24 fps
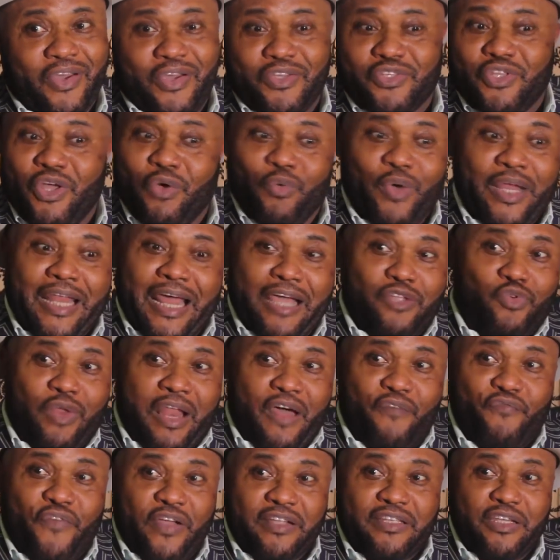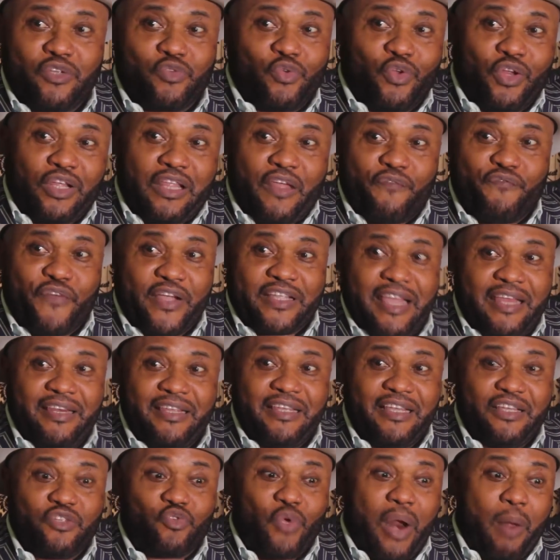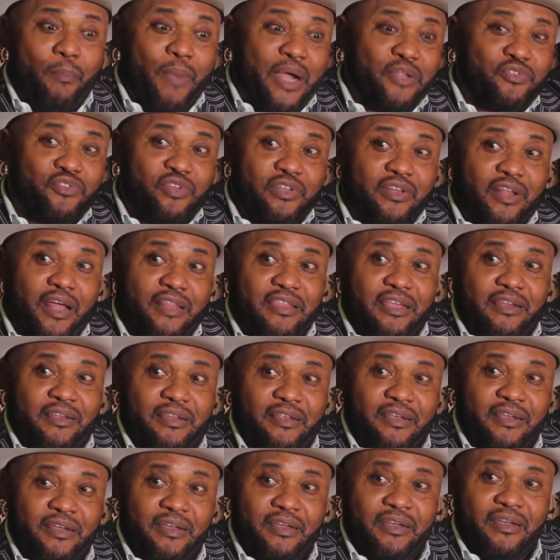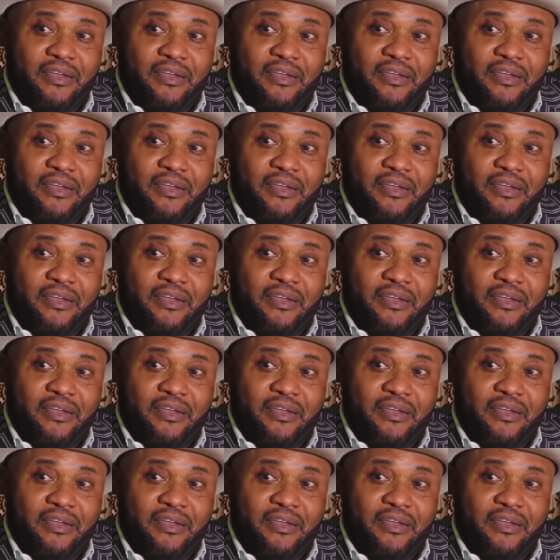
So it's not whether it will affect, it will not affect, and it will amount to nothing.